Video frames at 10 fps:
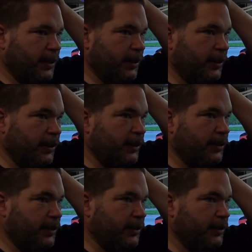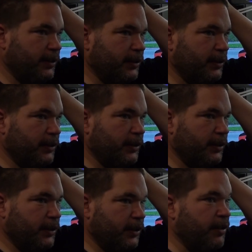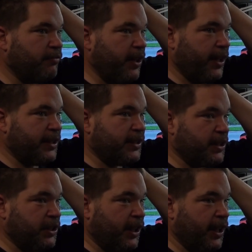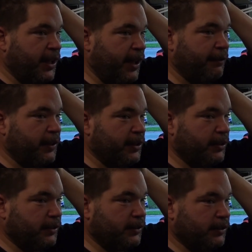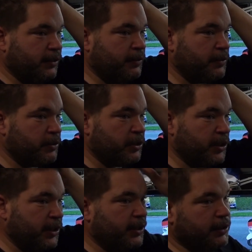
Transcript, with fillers: uh, that rain is actually getting heavier, unfortunately.